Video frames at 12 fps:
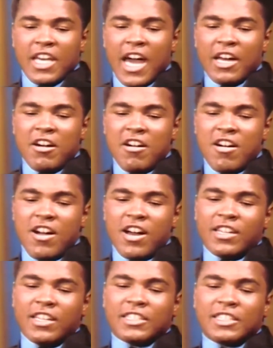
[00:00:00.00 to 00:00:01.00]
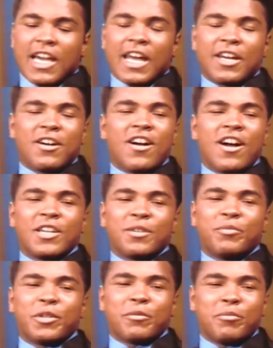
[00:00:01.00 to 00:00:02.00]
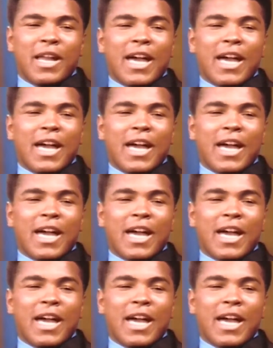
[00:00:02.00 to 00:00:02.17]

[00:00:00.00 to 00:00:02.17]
It's kind of hard. It's kind of hard to put